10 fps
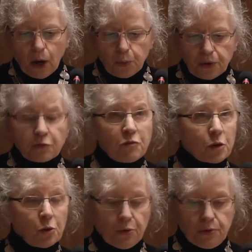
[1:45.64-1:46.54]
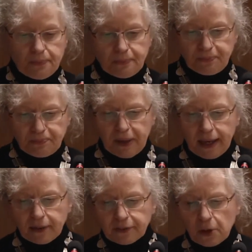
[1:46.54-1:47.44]
With violon,
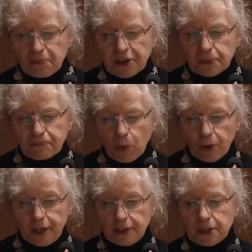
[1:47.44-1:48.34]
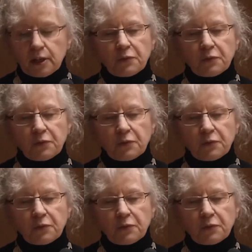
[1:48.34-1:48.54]
Picasso made a point